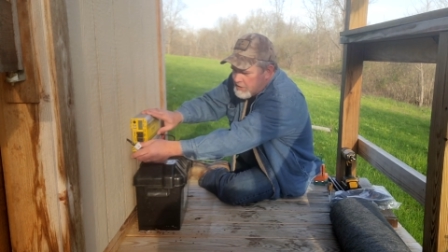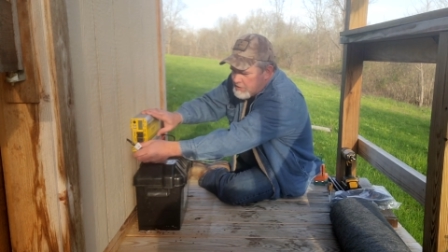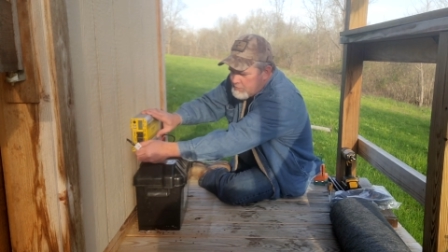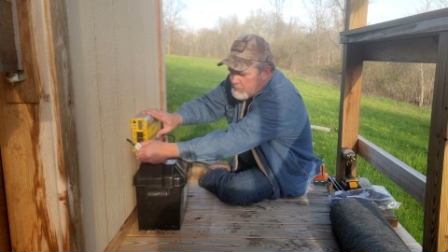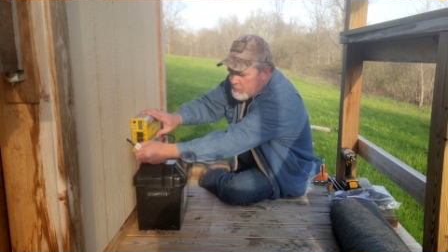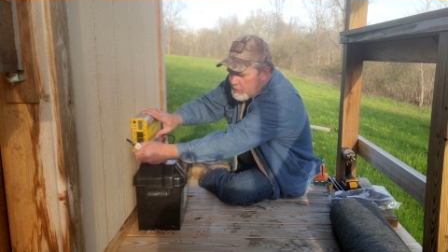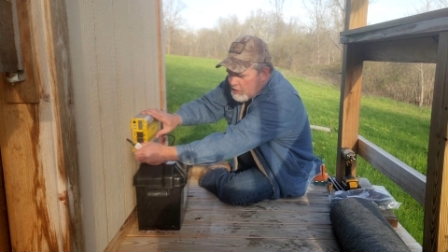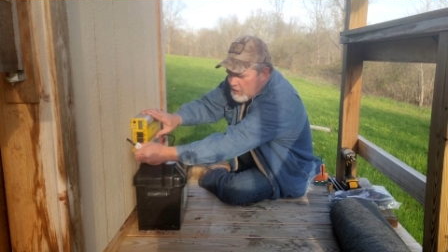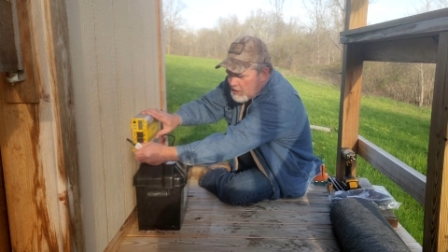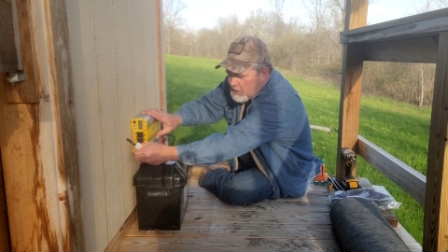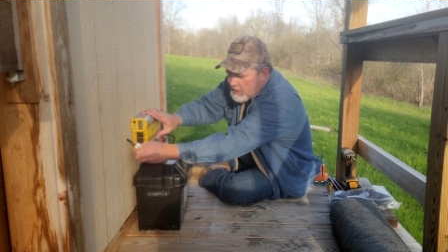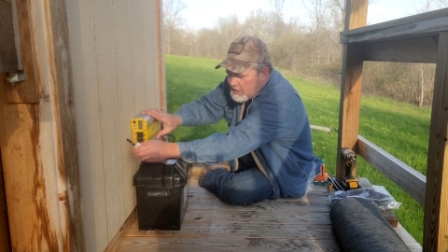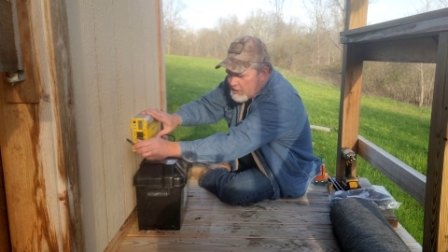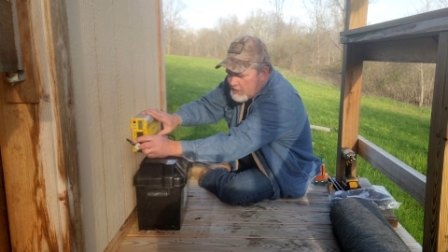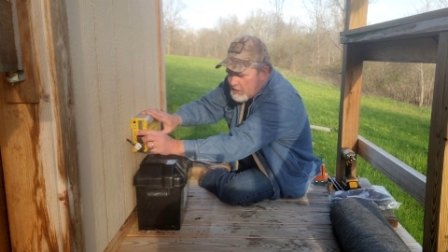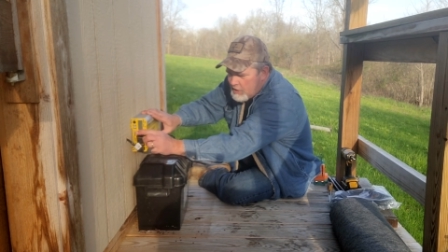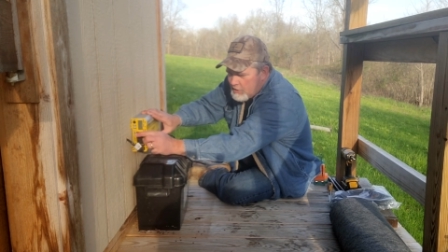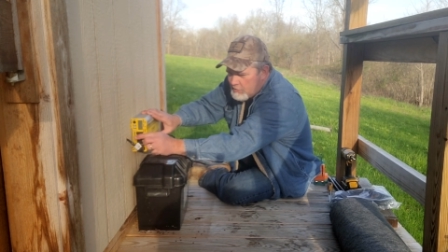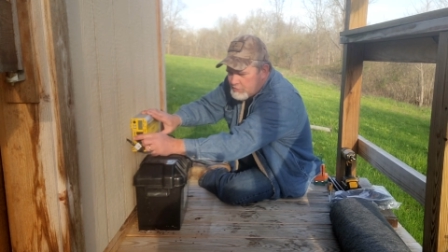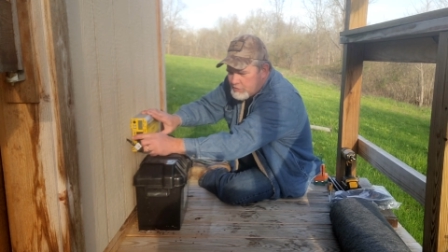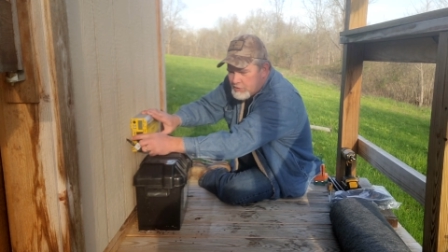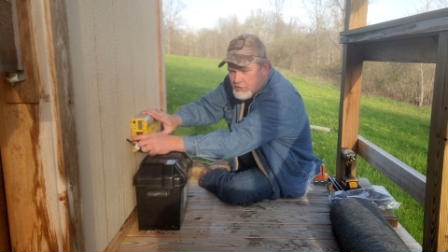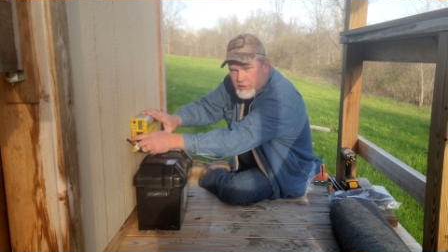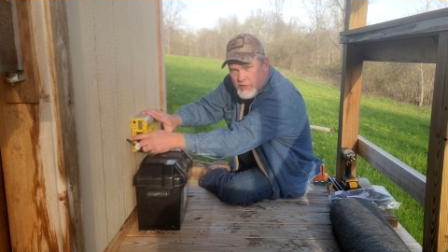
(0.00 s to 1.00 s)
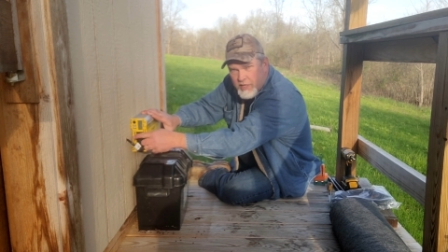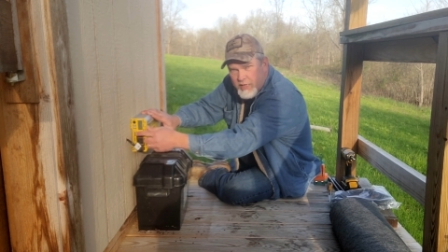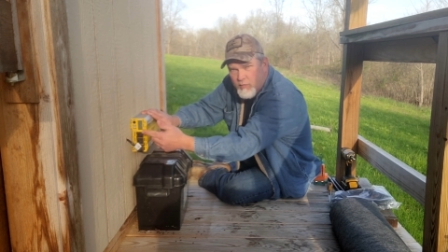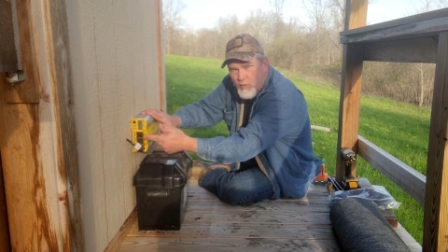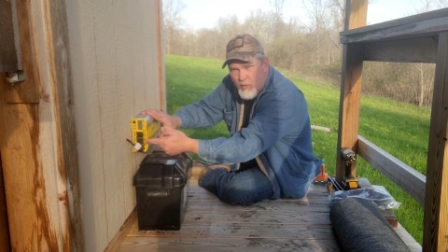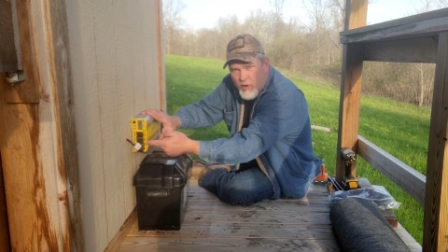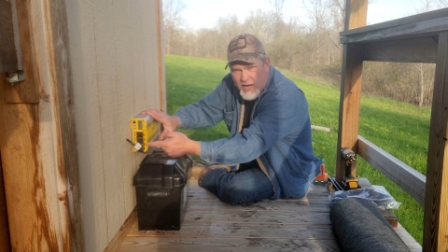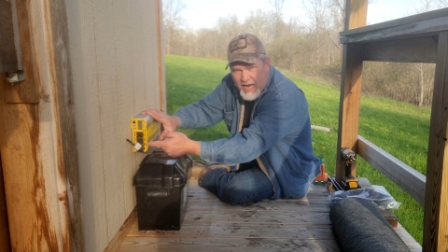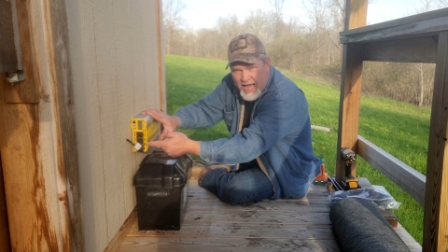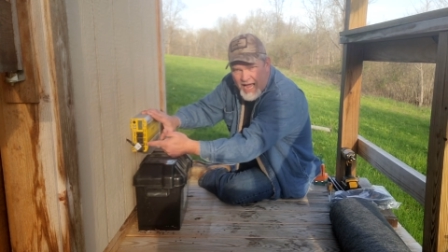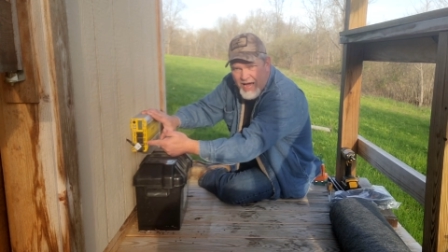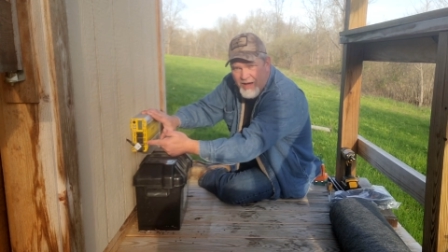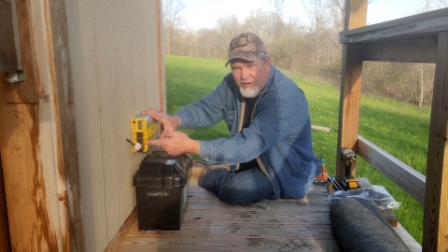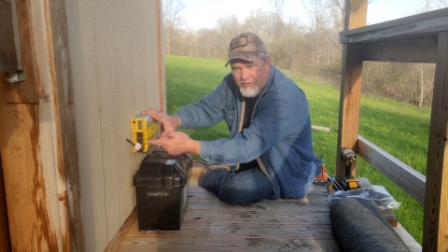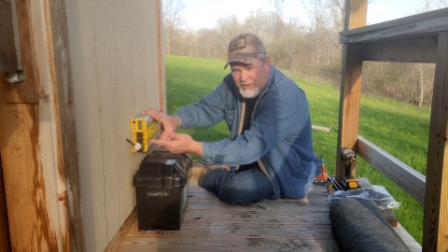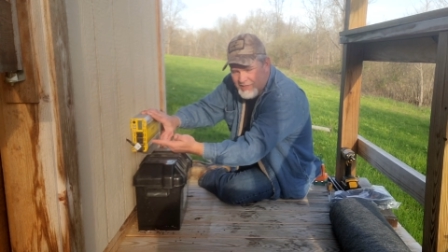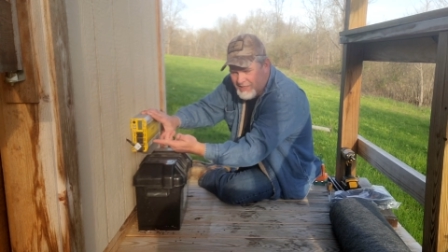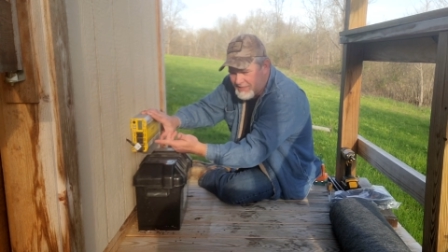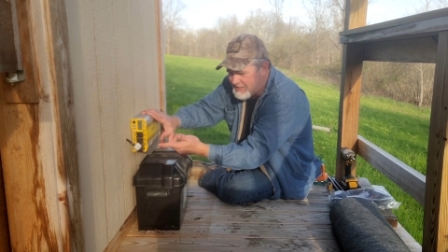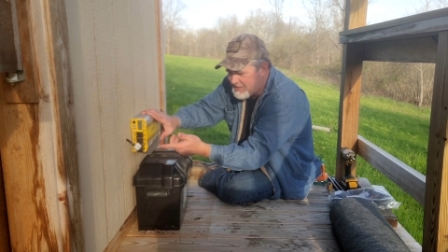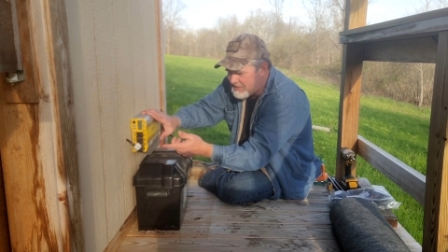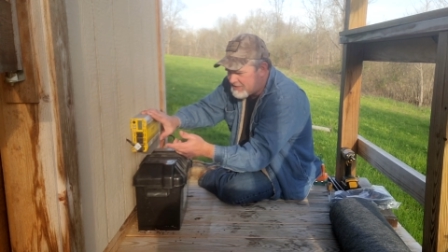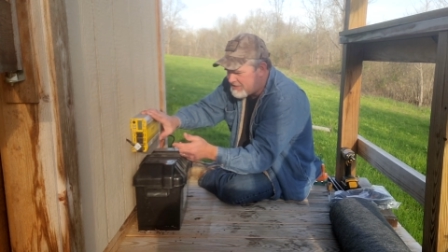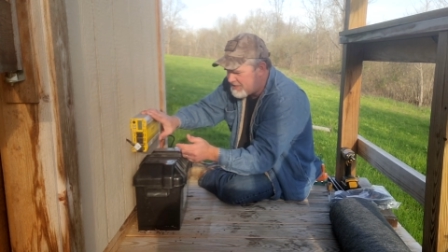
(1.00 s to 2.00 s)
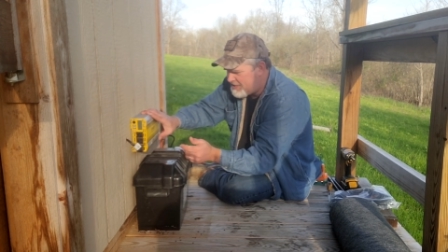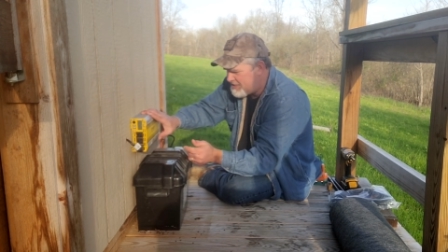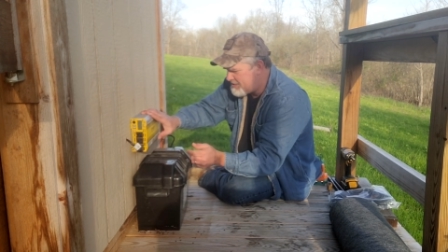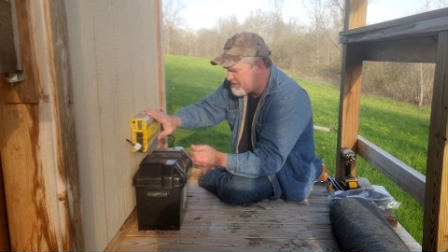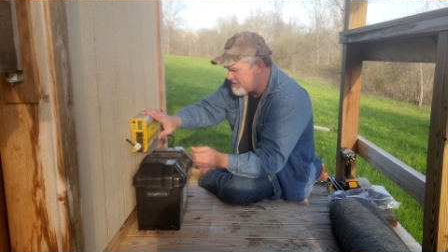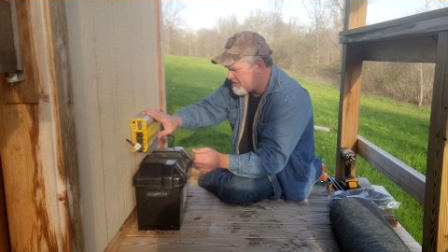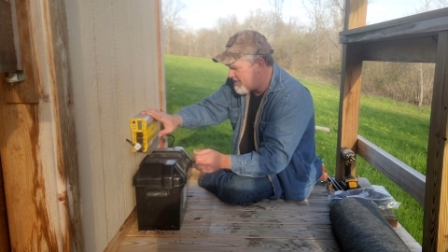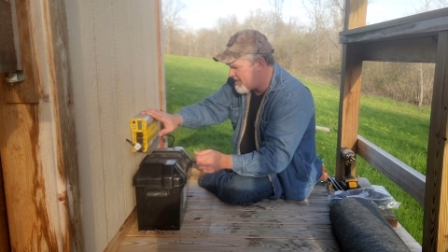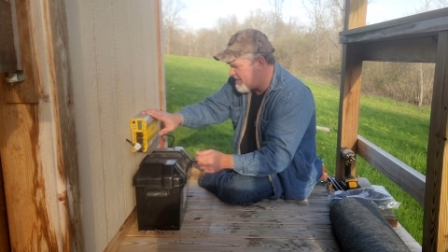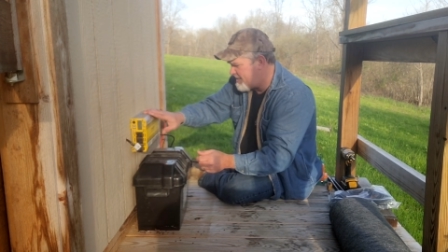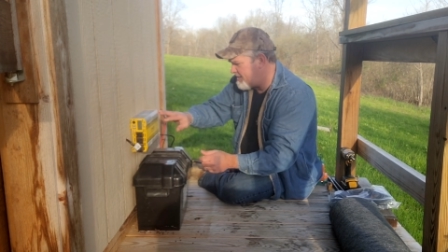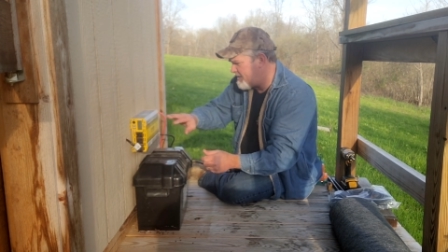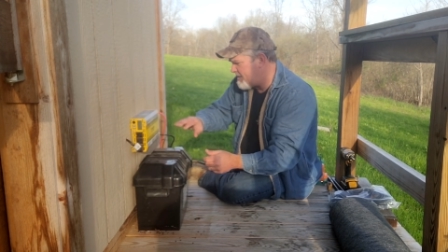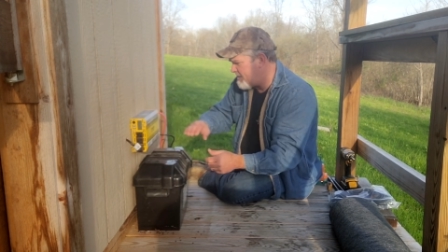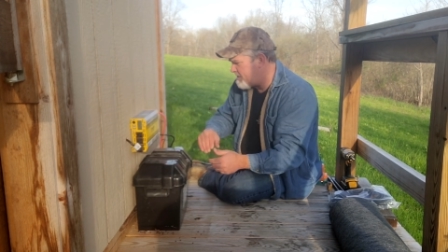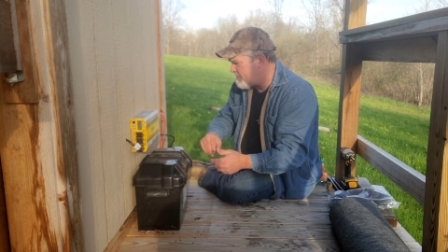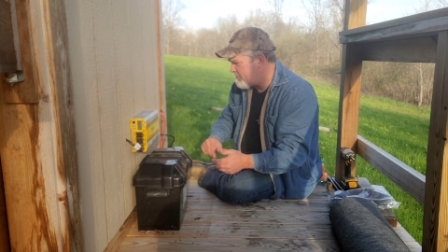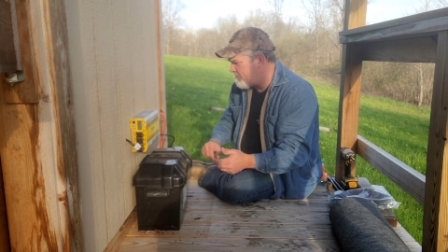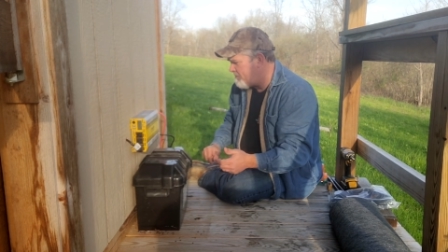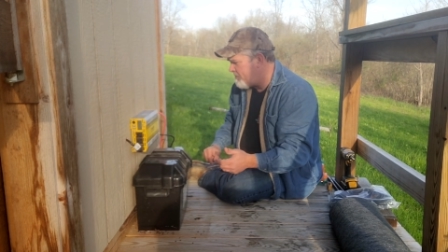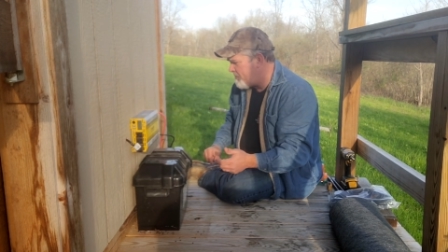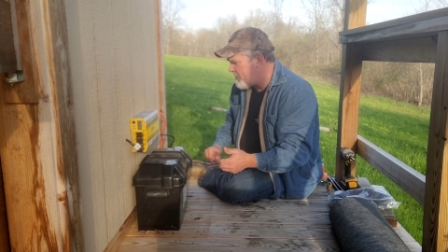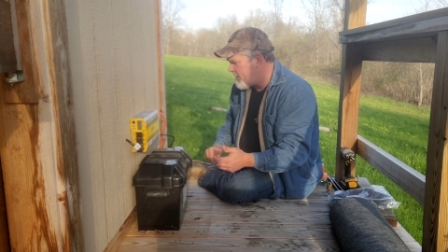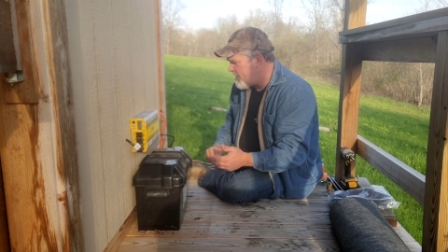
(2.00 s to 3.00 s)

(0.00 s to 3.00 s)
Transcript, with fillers: This plug goes to the one outlet that's inside there.